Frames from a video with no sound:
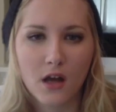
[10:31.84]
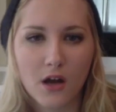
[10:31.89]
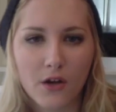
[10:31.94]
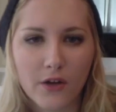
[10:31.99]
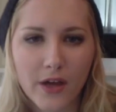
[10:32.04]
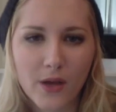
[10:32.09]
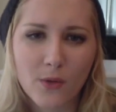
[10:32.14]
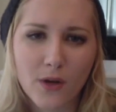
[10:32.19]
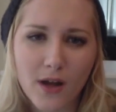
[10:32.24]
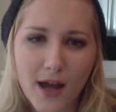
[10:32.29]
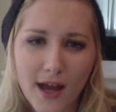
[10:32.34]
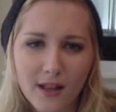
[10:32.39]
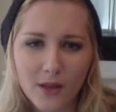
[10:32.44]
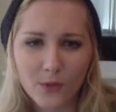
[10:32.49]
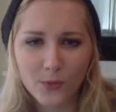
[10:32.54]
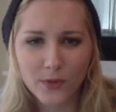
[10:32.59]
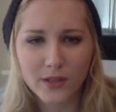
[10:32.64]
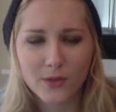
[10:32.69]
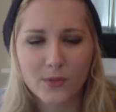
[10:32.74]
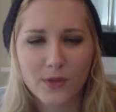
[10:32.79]
Okay, well, Kyle,
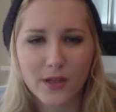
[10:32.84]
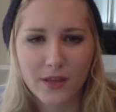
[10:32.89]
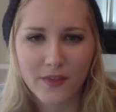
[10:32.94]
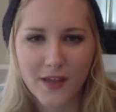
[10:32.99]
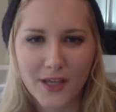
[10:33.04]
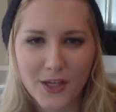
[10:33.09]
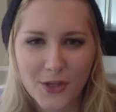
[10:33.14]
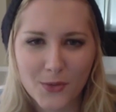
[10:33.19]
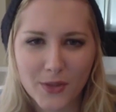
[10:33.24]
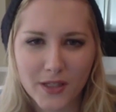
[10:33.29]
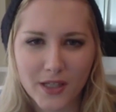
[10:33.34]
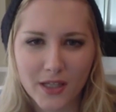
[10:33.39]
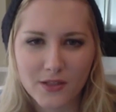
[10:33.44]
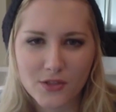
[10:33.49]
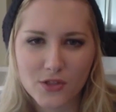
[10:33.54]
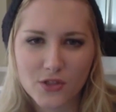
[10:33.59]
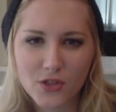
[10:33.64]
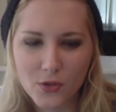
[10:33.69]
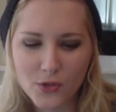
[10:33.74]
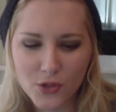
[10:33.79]
I really want to thank you again
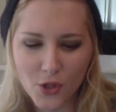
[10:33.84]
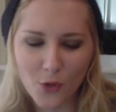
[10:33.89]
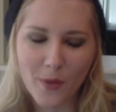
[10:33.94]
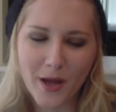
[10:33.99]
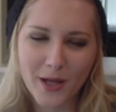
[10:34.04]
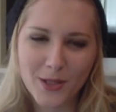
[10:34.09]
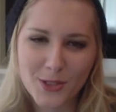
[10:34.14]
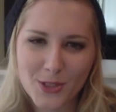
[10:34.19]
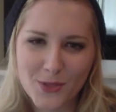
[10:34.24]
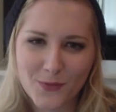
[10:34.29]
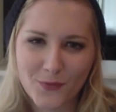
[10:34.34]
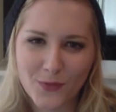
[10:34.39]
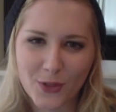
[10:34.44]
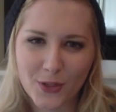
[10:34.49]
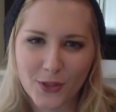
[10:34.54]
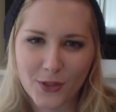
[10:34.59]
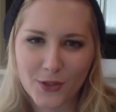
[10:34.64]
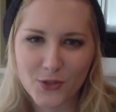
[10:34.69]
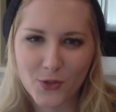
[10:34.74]
so much for